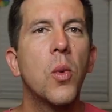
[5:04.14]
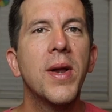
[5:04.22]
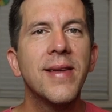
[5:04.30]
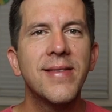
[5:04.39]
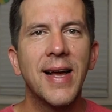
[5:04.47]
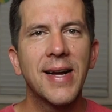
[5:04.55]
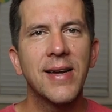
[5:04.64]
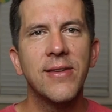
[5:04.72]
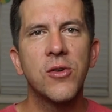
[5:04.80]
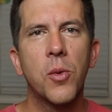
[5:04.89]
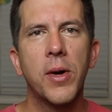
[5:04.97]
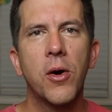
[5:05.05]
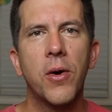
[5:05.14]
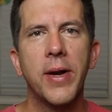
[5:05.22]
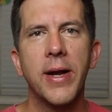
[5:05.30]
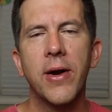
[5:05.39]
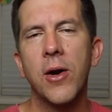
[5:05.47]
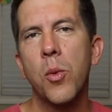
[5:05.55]
So what exactly is going on
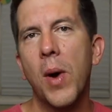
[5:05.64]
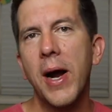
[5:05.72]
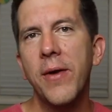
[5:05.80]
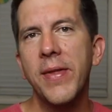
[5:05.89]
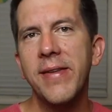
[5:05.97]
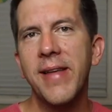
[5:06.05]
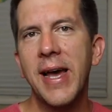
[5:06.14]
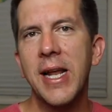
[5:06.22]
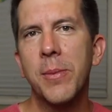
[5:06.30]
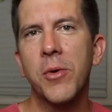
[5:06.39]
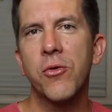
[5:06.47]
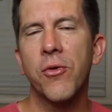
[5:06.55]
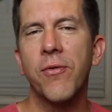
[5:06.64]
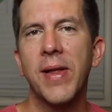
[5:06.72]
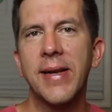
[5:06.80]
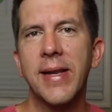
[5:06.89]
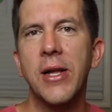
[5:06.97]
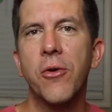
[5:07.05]
here and why are these animals
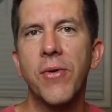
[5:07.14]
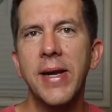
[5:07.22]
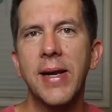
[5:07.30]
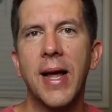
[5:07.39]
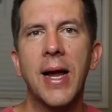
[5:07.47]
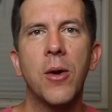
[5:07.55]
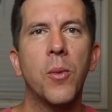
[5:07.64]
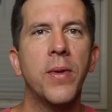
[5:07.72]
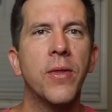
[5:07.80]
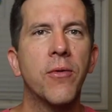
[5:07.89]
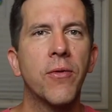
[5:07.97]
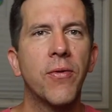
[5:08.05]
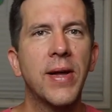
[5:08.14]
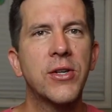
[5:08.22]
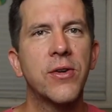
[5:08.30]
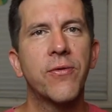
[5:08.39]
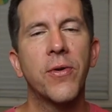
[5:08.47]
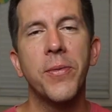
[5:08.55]
reflecting green light when the
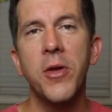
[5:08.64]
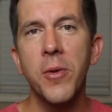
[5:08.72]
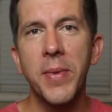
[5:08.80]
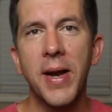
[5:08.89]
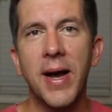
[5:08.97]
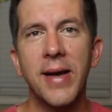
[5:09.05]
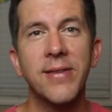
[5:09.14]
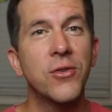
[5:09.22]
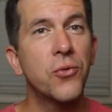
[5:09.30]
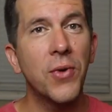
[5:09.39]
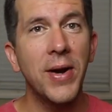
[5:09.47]
reflection from human eyes is